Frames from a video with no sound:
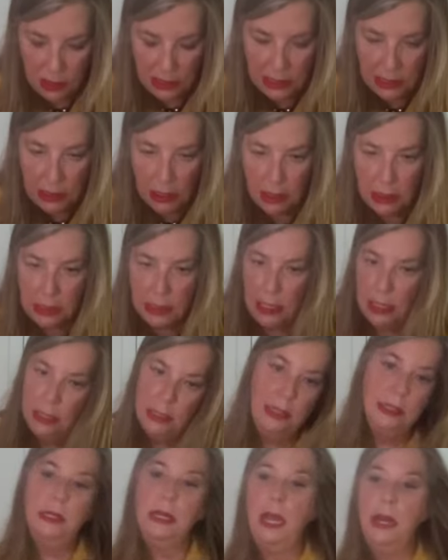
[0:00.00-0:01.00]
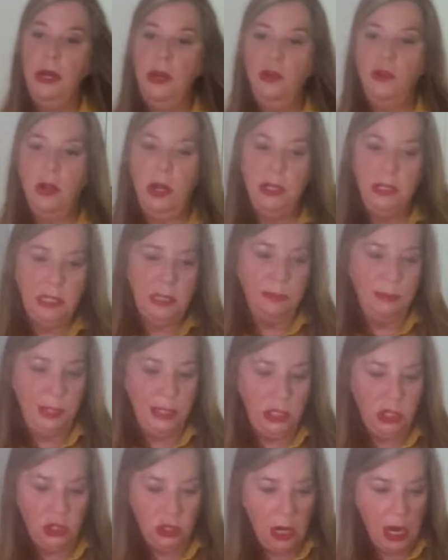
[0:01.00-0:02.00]
salt does is kind of draws the
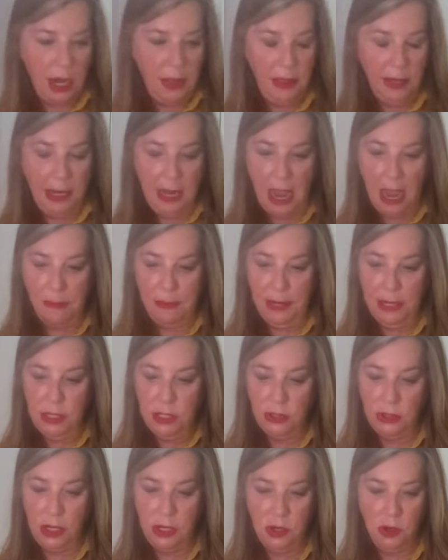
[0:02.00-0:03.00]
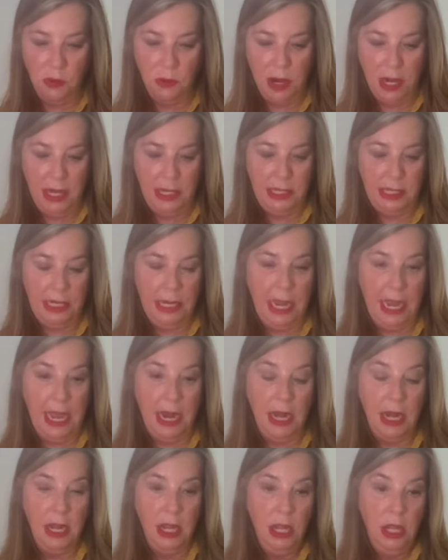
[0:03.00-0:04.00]
moisture out of the cabbage, so I don't want it to get
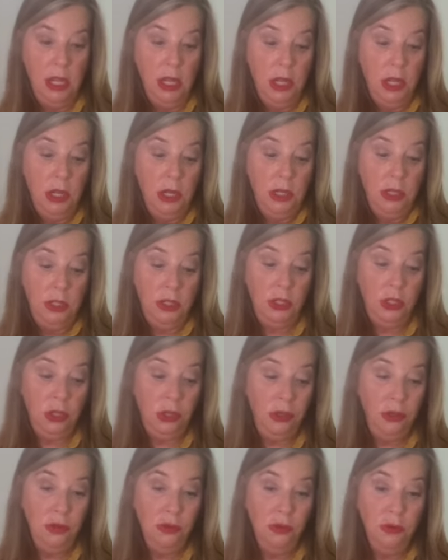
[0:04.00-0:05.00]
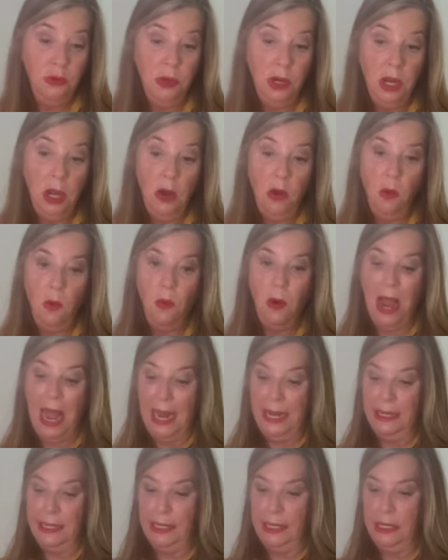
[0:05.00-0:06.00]
too
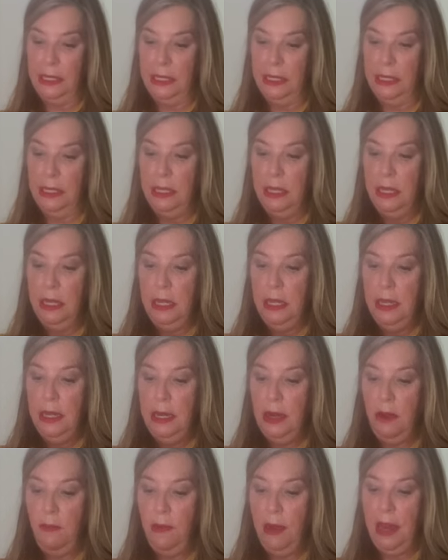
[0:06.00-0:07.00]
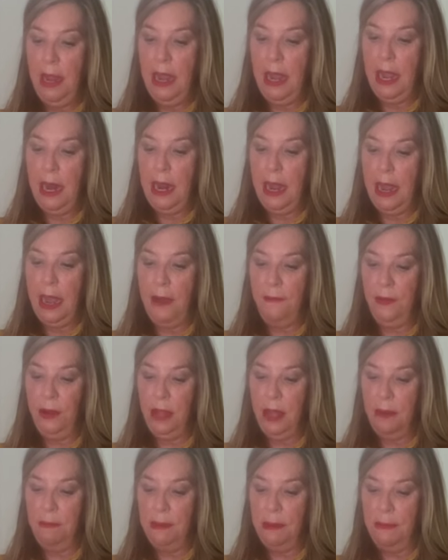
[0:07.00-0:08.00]
wet. Now I'm gonna add a half a
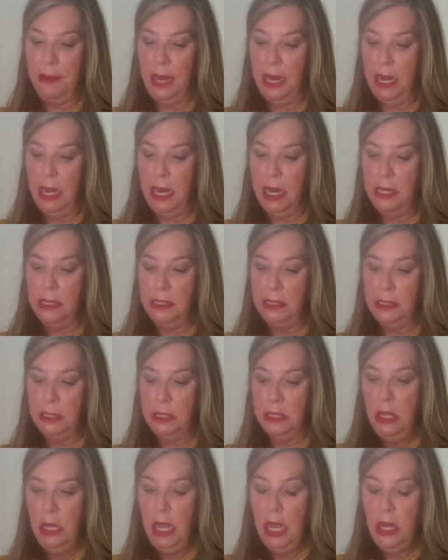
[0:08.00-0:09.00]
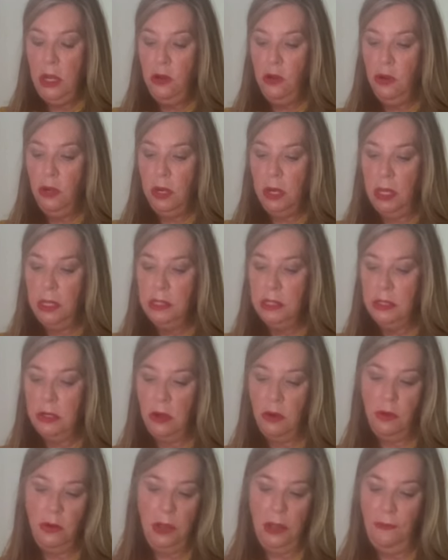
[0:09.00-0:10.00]
cup of mayonnaise. And you could
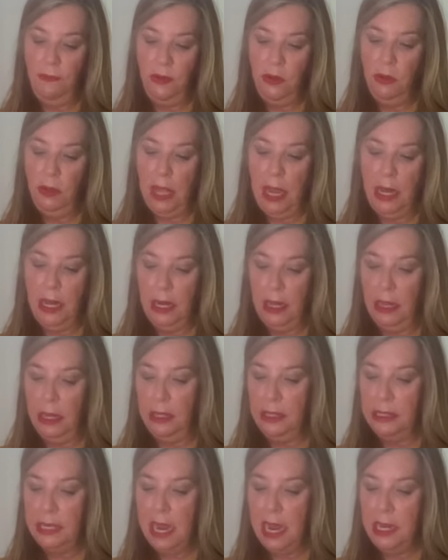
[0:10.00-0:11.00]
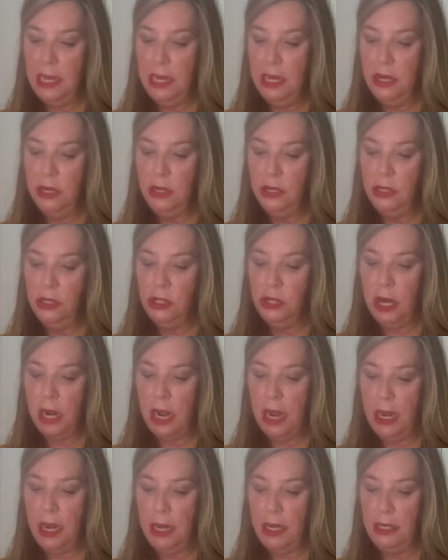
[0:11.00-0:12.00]
also, if you like it a little tangier,
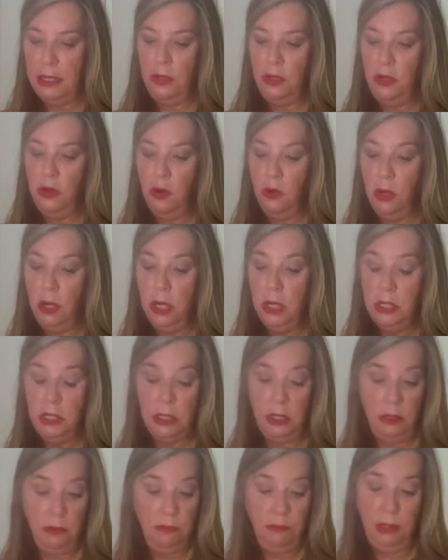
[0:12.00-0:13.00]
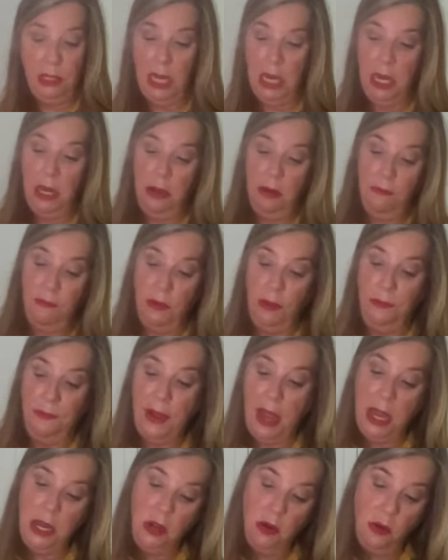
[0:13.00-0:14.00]
try yogurt, plain
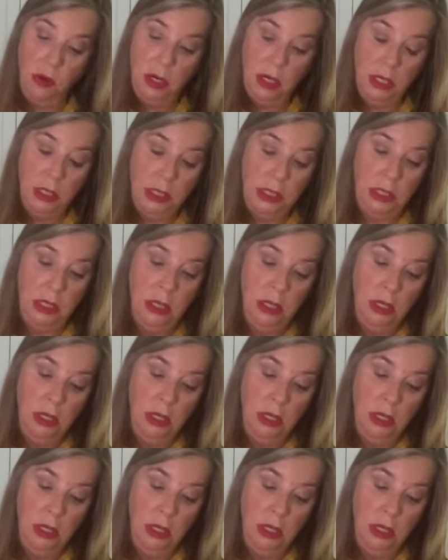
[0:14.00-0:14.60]
full-fat yogurt.